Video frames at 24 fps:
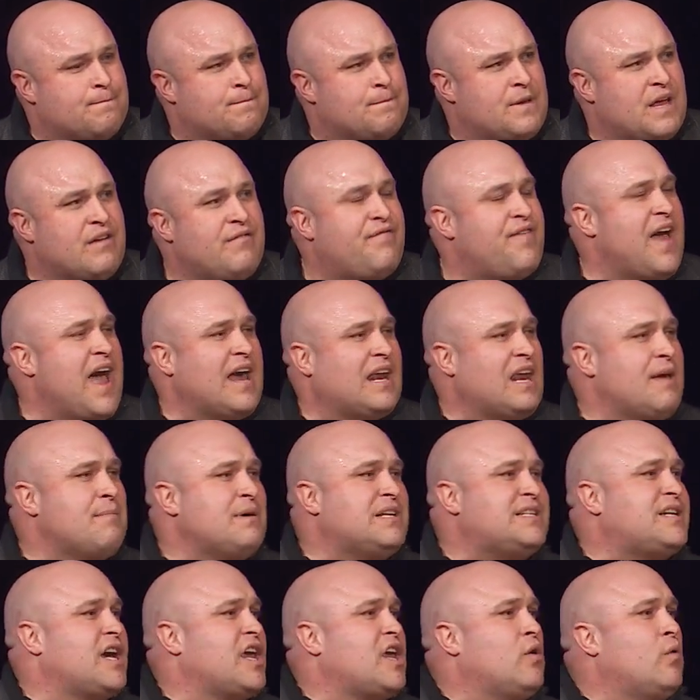In fact, let me
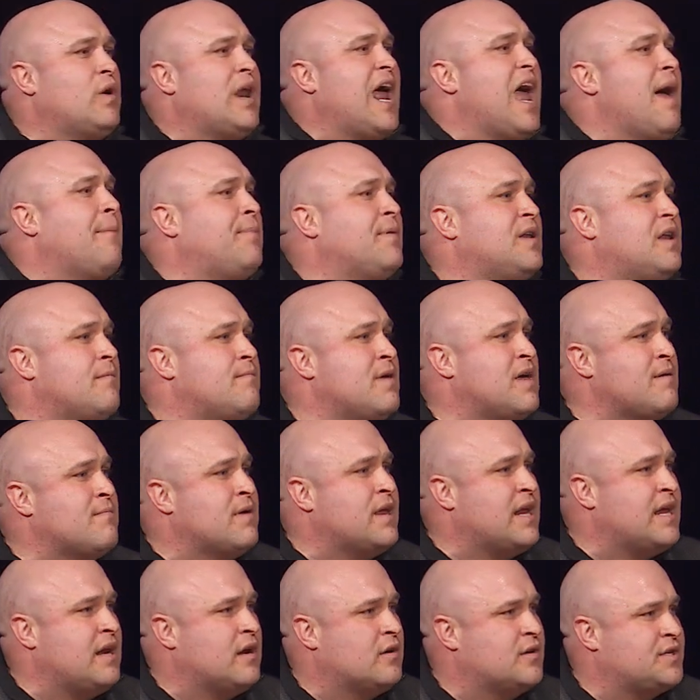tell you what happened to me
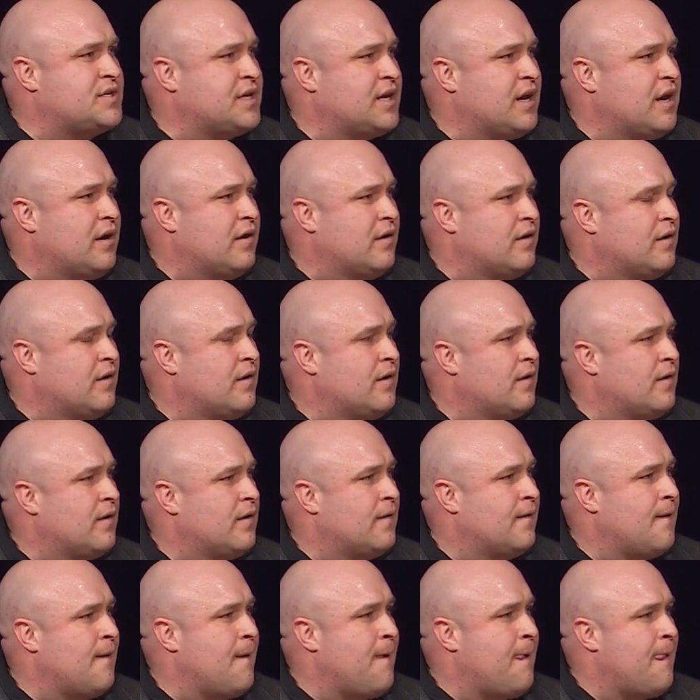many years ago.
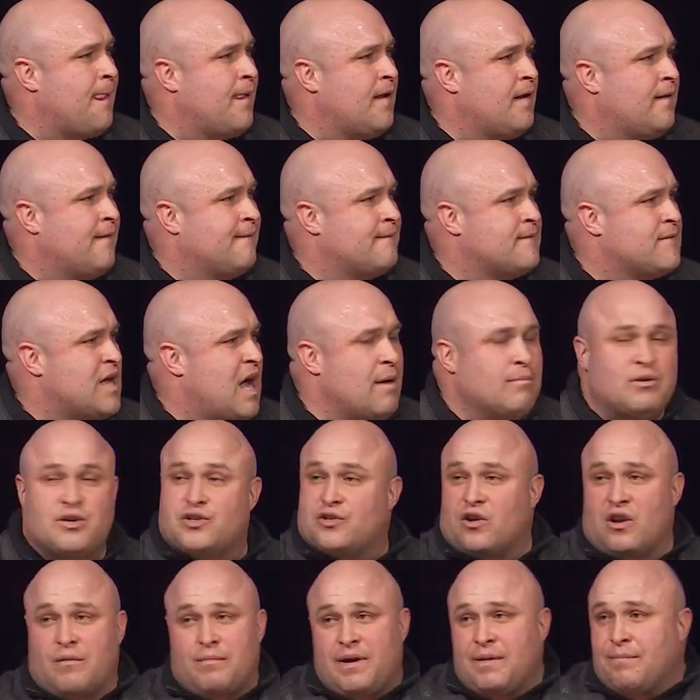I'm just
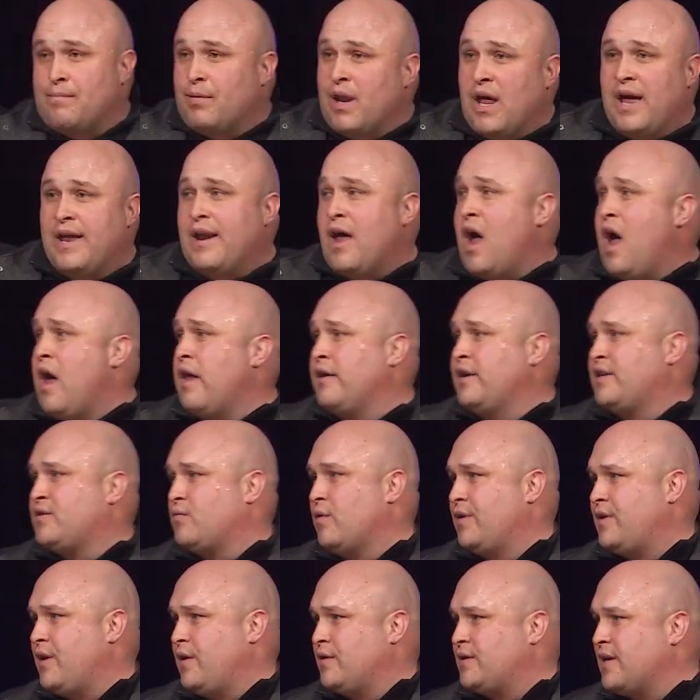going to be blunt, honest
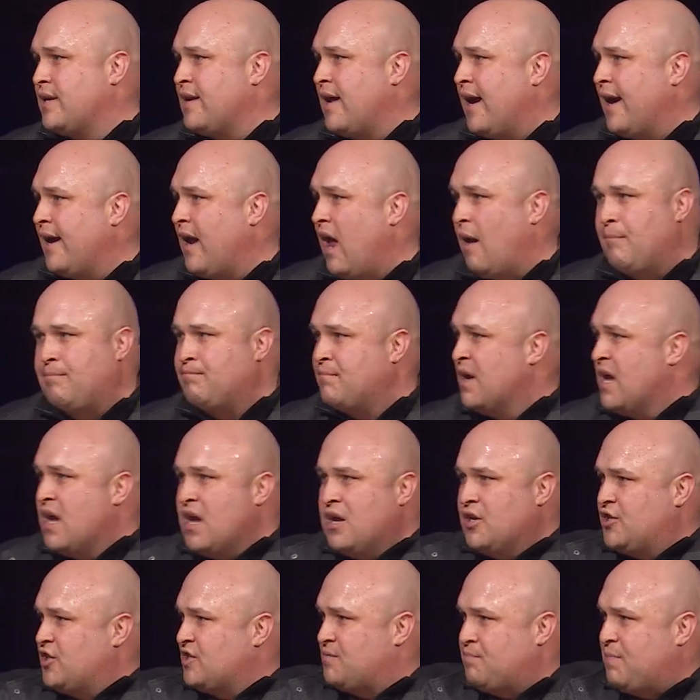with you tonight. I'll
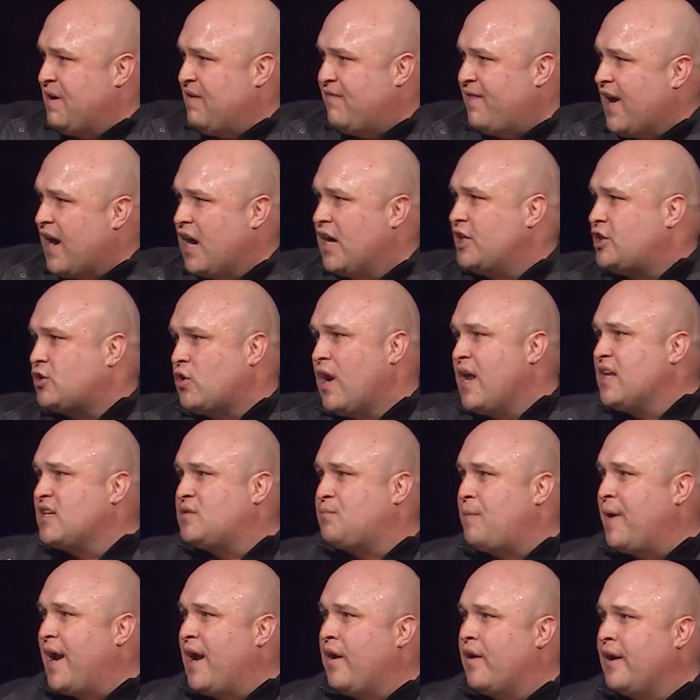just be very
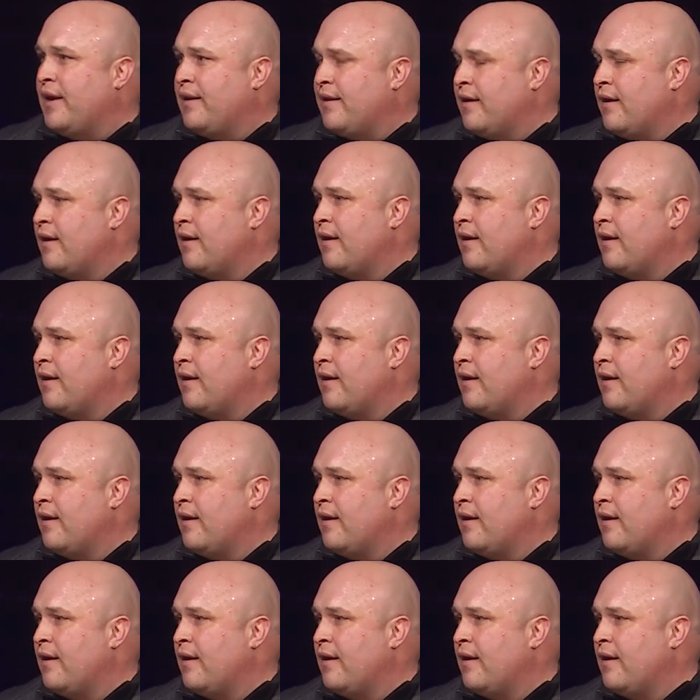transparent.